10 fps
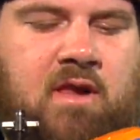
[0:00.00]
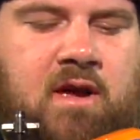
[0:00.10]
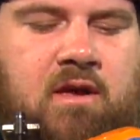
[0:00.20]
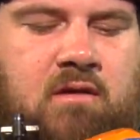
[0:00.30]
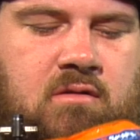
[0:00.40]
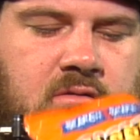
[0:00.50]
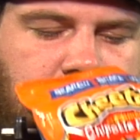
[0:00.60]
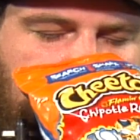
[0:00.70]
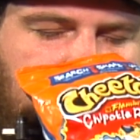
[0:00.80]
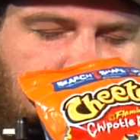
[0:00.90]
like
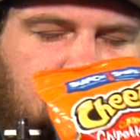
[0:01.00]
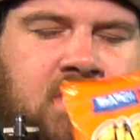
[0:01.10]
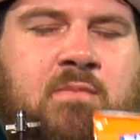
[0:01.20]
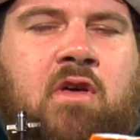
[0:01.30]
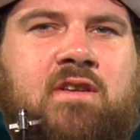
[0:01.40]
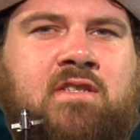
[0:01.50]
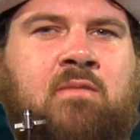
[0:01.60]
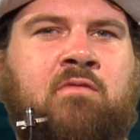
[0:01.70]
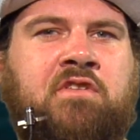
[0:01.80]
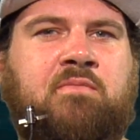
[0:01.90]

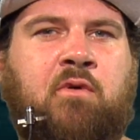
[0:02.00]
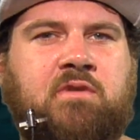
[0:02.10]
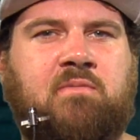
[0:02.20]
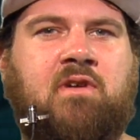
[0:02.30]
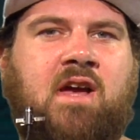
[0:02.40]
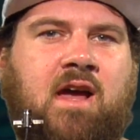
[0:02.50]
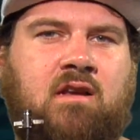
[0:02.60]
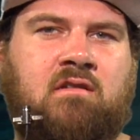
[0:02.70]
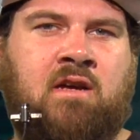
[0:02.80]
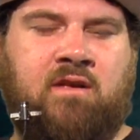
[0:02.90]
something that's supposed to be hot,
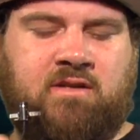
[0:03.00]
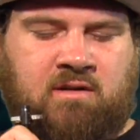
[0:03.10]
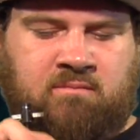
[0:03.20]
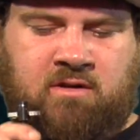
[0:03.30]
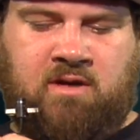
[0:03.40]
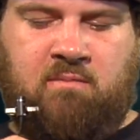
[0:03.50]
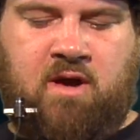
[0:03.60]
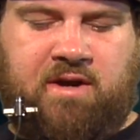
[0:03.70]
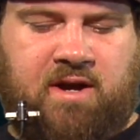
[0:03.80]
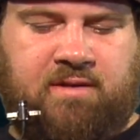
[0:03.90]
not like something that they
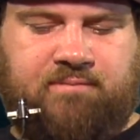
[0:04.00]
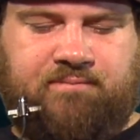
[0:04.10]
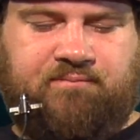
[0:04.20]
made hot.